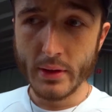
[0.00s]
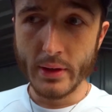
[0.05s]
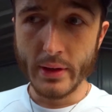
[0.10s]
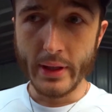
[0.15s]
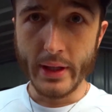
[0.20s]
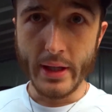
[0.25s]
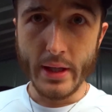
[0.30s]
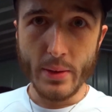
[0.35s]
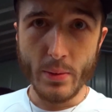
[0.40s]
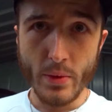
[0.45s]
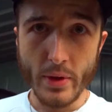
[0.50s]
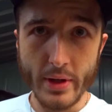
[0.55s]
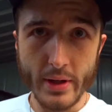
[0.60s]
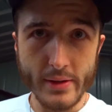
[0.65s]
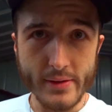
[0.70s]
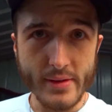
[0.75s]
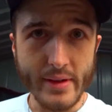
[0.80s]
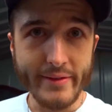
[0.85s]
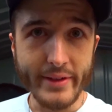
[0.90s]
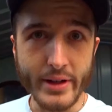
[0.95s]
he wanted
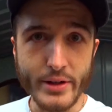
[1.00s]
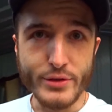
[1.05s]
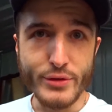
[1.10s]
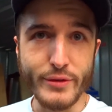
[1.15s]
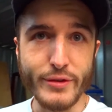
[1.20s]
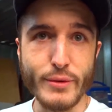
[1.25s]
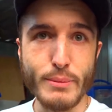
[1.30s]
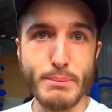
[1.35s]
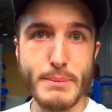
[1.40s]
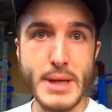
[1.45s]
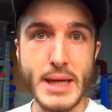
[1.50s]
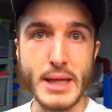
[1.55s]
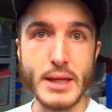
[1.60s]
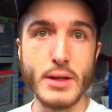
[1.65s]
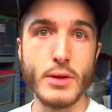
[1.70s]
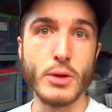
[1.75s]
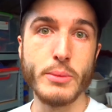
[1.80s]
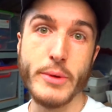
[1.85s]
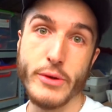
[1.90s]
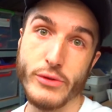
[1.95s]
$700 from me,
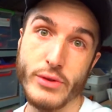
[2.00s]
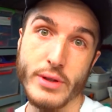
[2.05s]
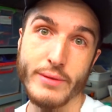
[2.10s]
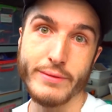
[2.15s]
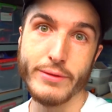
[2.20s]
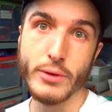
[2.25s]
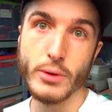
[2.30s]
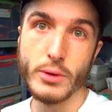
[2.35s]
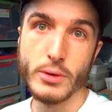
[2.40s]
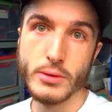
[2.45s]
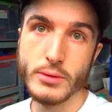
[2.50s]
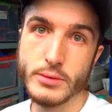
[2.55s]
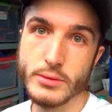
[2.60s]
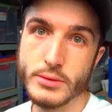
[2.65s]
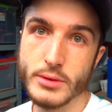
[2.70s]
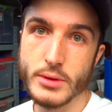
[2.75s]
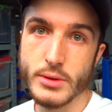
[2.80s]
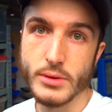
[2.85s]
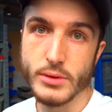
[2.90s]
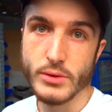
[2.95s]
almost in full.
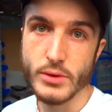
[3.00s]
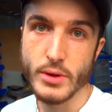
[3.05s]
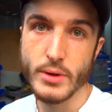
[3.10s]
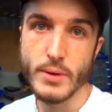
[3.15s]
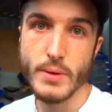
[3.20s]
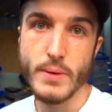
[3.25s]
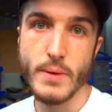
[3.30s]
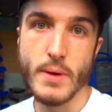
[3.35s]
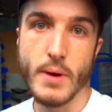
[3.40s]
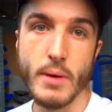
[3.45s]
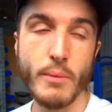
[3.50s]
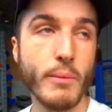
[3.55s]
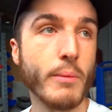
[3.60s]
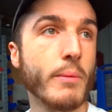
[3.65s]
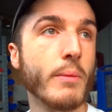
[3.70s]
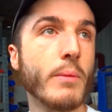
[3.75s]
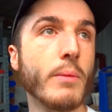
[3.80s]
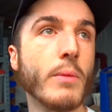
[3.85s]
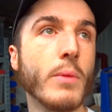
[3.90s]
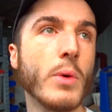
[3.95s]
So,
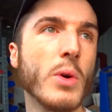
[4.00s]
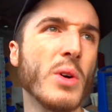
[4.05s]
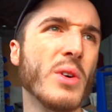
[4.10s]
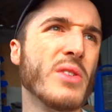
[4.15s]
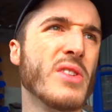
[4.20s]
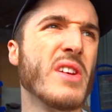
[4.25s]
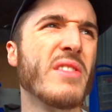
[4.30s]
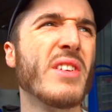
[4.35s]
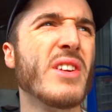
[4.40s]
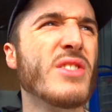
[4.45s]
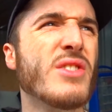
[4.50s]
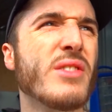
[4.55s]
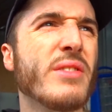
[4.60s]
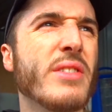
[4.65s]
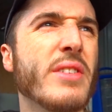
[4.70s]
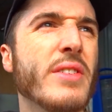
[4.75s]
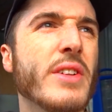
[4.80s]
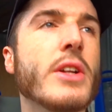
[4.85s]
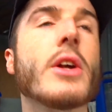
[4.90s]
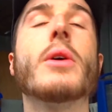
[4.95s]
or
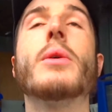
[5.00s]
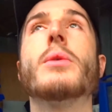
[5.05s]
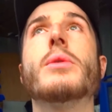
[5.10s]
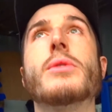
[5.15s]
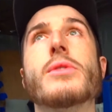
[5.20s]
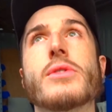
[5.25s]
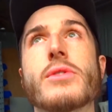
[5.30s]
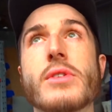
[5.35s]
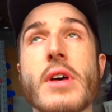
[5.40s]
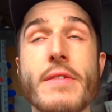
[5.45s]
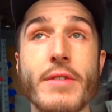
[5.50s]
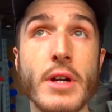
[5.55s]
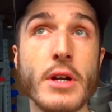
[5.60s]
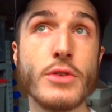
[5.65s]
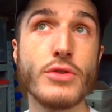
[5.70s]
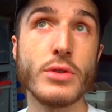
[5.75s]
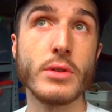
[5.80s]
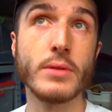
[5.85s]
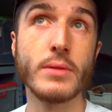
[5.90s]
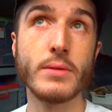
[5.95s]
750. No, it was
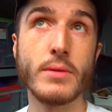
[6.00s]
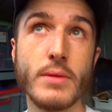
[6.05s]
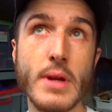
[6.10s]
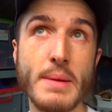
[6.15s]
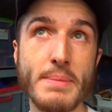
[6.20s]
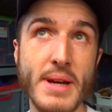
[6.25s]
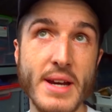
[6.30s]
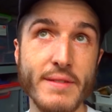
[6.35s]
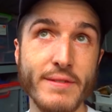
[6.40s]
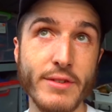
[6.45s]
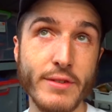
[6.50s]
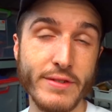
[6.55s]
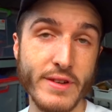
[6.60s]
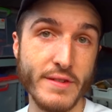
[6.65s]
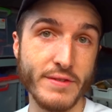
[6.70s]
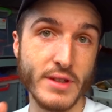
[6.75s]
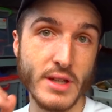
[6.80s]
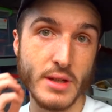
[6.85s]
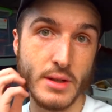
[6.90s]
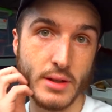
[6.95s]
700. I paid for
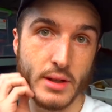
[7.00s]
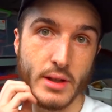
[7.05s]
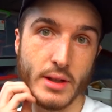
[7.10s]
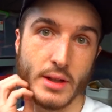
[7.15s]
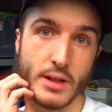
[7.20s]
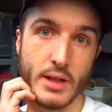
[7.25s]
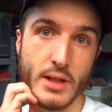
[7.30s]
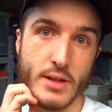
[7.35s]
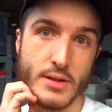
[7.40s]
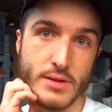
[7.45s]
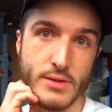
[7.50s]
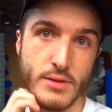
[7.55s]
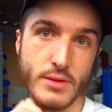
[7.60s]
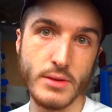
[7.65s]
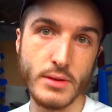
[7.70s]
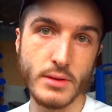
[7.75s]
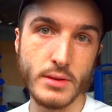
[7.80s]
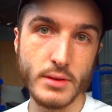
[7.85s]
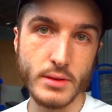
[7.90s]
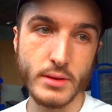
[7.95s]
50 in
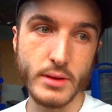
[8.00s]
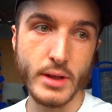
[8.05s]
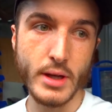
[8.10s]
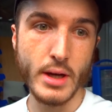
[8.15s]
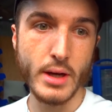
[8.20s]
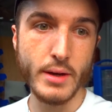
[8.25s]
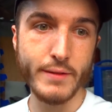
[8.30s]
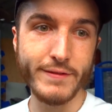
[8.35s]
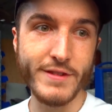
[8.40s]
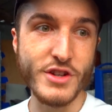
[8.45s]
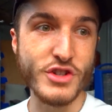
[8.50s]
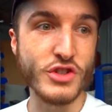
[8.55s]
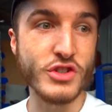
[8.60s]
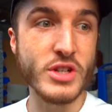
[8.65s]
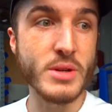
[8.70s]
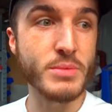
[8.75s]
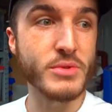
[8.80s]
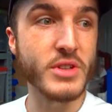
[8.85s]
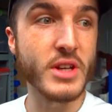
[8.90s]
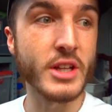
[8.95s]
his fish and
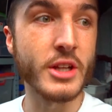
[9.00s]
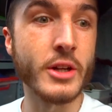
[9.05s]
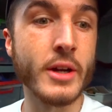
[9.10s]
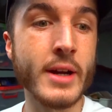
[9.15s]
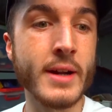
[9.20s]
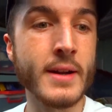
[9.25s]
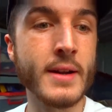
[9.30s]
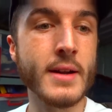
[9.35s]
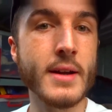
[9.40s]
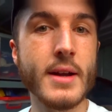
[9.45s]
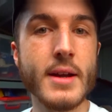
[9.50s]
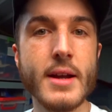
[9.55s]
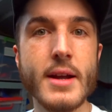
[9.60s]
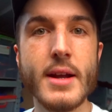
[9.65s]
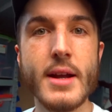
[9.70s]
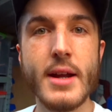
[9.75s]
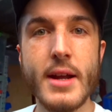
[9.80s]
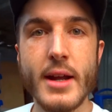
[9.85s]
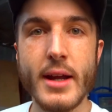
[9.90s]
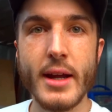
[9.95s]
chips the other night,
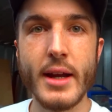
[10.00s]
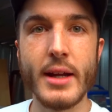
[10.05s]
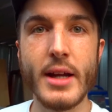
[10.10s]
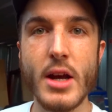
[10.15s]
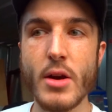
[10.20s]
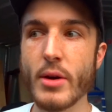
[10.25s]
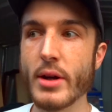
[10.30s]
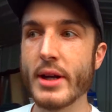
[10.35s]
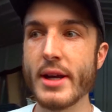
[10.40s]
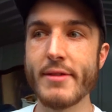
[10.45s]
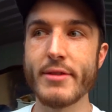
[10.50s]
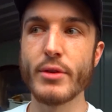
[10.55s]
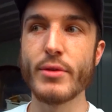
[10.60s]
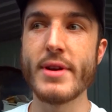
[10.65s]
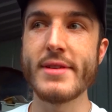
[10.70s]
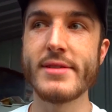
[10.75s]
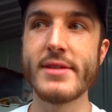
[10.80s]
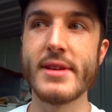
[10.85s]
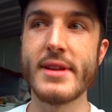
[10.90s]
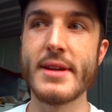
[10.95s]
and now I'm gonna give the
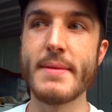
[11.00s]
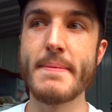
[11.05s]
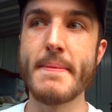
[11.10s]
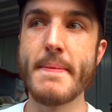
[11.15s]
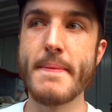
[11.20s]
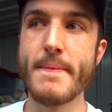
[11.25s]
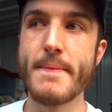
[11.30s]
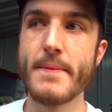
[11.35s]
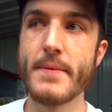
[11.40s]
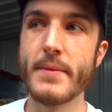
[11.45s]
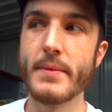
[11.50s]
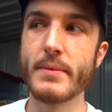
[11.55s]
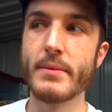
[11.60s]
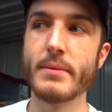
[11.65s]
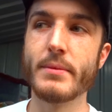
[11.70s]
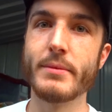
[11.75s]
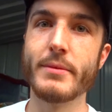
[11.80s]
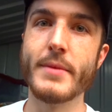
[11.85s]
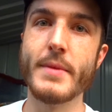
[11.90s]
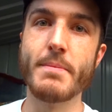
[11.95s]
rest to him.
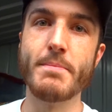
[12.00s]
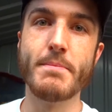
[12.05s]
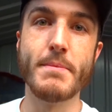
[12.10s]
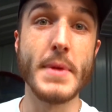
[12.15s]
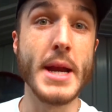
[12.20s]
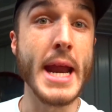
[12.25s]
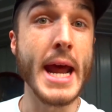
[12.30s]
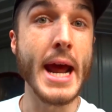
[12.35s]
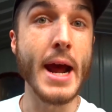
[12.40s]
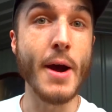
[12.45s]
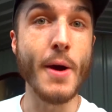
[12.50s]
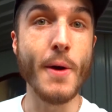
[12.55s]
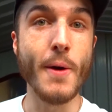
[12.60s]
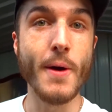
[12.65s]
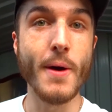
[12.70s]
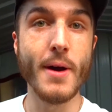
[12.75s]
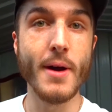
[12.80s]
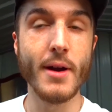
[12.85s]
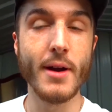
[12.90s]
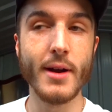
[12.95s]
Now,
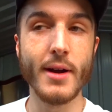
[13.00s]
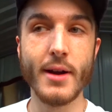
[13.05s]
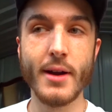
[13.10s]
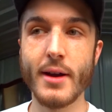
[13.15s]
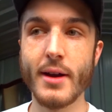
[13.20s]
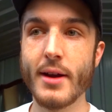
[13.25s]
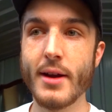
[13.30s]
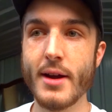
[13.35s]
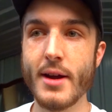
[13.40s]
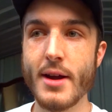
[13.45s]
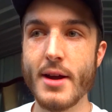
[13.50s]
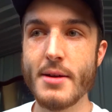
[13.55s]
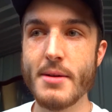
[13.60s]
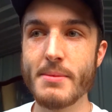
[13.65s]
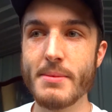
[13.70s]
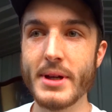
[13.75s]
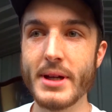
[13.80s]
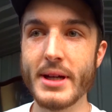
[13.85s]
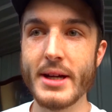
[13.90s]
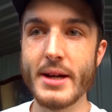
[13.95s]

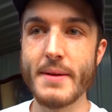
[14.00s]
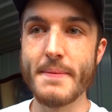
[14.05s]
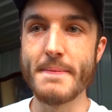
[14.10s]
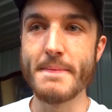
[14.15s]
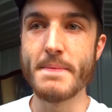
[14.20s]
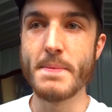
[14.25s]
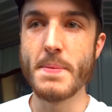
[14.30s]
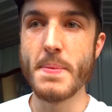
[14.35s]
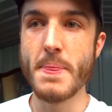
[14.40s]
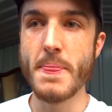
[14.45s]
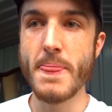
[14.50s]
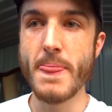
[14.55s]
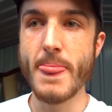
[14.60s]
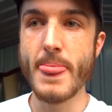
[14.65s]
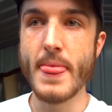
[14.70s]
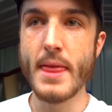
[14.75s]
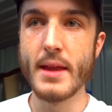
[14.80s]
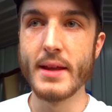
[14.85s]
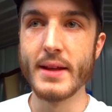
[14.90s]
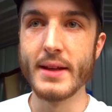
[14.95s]
but I'm
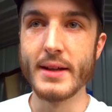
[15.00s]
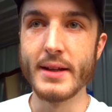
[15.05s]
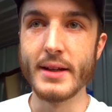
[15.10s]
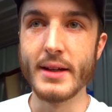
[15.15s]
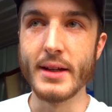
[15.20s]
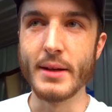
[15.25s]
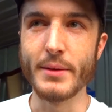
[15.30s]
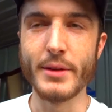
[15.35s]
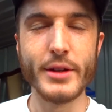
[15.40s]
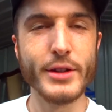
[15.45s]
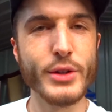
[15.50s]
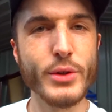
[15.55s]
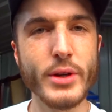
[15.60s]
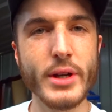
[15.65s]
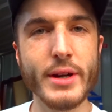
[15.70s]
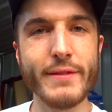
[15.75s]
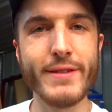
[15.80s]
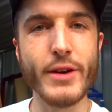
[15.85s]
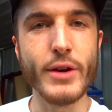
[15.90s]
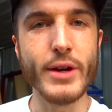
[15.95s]
gonna do it in
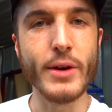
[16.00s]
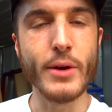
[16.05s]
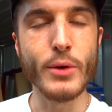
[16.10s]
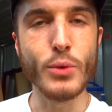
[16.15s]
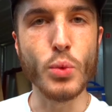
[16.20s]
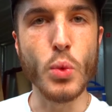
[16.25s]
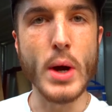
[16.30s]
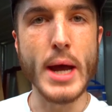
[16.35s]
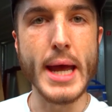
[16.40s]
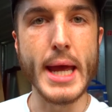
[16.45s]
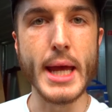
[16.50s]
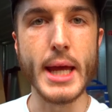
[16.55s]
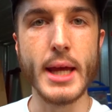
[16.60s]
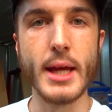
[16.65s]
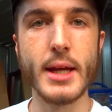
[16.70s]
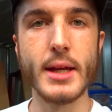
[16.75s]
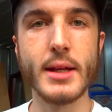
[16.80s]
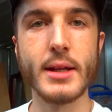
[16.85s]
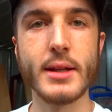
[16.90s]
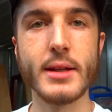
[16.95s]
a very odd way
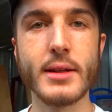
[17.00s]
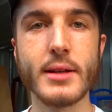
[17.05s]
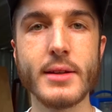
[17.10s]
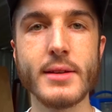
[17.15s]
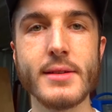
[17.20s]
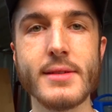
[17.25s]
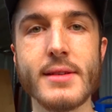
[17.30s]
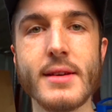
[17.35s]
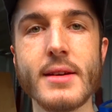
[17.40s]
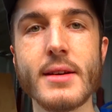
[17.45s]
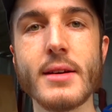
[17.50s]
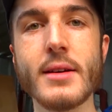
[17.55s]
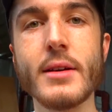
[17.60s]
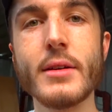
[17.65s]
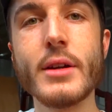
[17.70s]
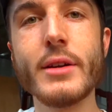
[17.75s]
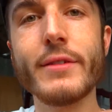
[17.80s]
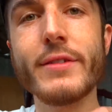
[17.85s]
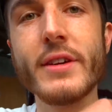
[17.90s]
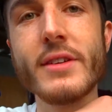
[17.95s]
because I'm
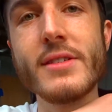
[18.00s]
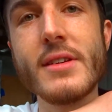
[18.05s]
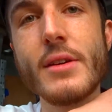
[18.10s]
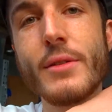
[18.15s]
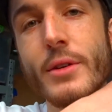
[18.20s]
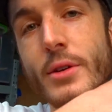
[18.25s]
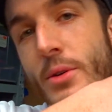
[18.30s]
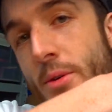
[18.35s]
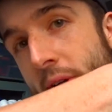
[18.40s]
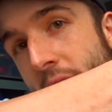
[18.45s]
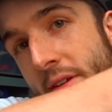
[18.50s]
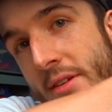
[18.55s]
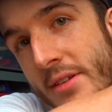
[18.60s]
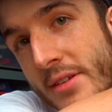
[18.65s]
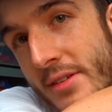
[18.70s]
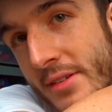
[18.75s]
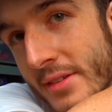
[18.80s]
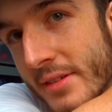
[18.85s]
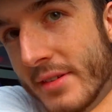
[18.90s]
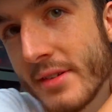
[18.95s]
gonna fix that real quick
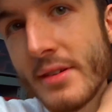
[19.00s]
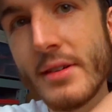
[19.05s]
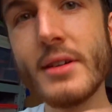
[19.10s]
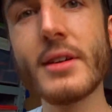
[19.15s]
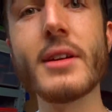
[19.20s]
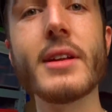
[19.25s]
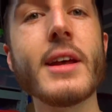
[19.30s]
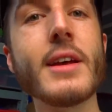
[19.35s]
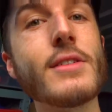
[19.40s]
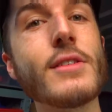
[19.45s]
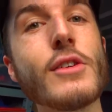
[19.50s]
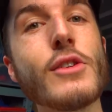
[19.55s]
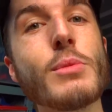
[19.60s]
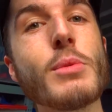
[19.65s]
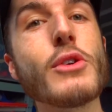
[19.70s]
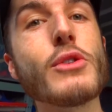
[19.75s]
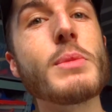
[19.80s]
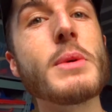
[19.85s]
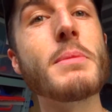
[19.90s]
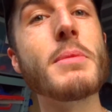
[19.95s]
because that's not
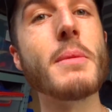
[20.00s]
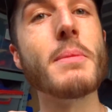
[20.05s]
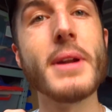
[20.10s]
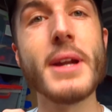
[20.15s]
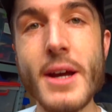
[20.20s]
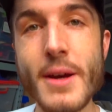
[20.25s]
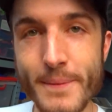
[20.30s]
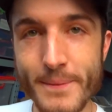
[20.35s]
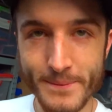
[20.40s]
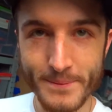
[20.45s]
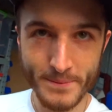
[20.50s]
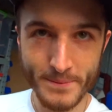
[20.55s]
supposed to be popping out.